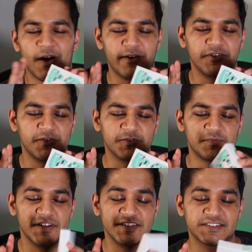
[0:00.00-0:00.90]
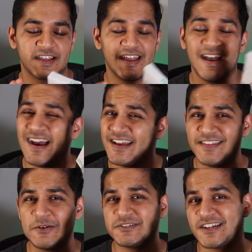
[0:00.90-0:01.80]
how everything was placed. I
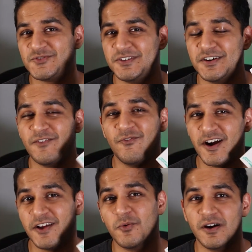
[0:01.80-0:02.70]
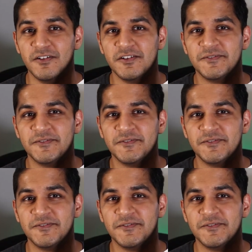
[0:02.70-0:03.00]
think it was actually done very well.